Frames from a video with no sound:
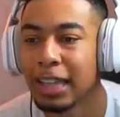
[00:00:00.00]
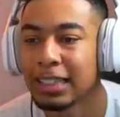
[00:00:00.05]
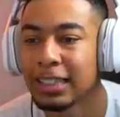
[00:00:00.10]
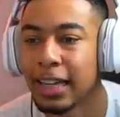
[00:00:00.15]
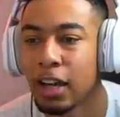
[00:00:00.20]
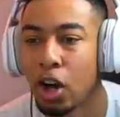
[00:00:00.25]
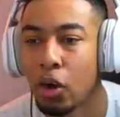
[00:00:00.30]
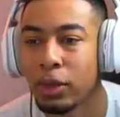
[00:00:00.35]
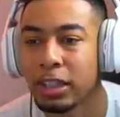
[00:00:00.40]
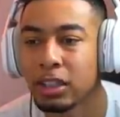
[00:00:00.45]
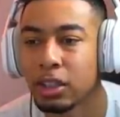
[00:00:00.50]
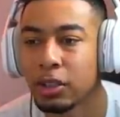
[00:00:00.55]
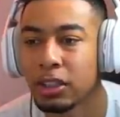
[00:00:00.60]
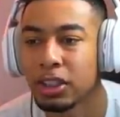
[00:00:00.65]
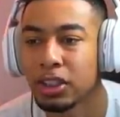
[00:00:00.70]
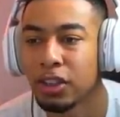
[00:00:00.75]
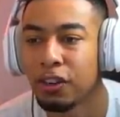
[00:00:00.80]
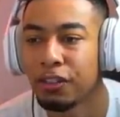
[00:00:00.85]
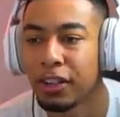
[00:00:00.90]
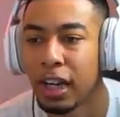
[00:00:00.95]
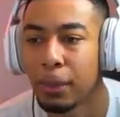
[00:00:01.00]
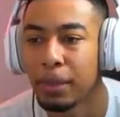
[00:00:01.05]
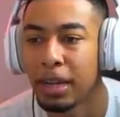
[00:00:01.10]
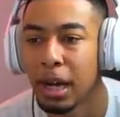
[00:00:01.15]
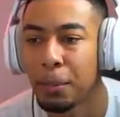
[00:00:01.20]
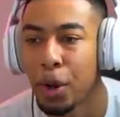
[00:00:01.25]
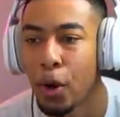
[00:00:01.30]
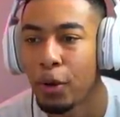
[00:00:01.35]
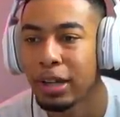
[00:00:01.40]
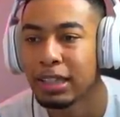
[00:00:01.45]
I say always doing something, I
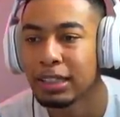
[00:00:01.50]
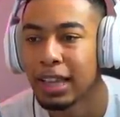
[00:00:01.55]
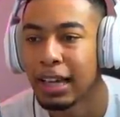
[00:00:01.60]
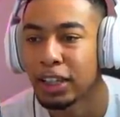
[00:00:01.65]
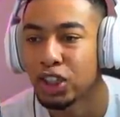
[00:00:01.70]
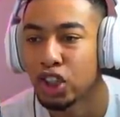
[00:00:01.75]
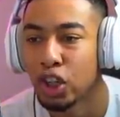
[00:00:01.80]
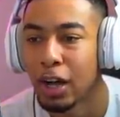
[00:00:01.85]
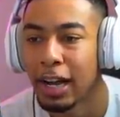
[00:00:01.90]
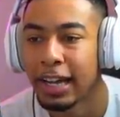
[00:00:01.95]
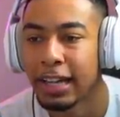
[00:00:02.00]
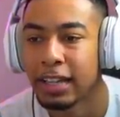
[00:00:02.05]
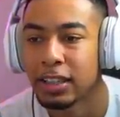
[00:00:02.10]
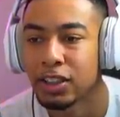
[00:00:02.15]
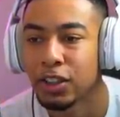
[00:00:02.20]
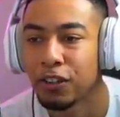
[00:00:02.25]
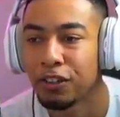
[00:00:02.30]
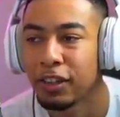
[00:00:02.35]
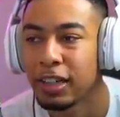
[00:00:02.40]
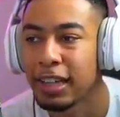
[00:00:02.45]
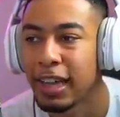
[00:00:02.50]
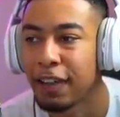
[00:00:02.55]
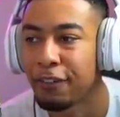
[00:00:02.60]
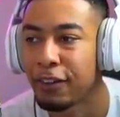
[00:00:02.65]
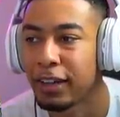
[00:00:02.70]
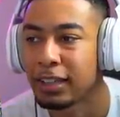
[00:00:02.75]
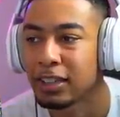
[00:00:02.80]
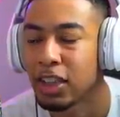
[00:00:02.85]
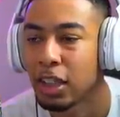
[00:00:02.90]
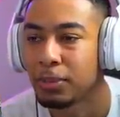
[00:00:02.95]
mean I'm always like trying something
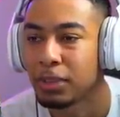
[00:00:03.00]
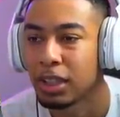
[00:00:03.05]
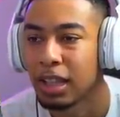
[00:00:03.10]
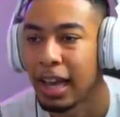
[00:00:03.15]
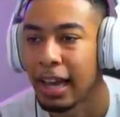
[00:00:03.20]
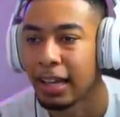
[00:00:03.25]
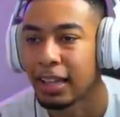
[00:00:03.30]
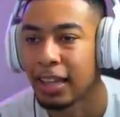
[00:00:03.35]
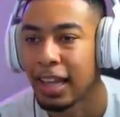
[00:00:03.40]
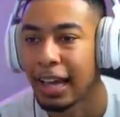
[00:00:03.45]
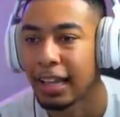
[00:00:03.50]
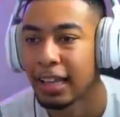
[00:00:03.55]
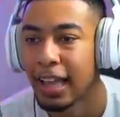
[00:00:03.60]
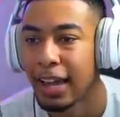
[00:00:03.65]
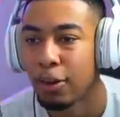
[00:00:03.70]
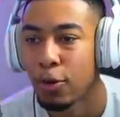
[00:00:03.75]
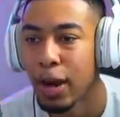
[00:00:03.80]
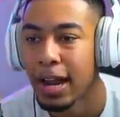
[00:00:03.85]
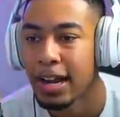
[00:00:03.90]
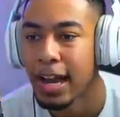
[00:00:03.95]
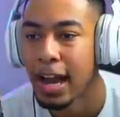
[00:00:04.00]
different in terms of like, like, like right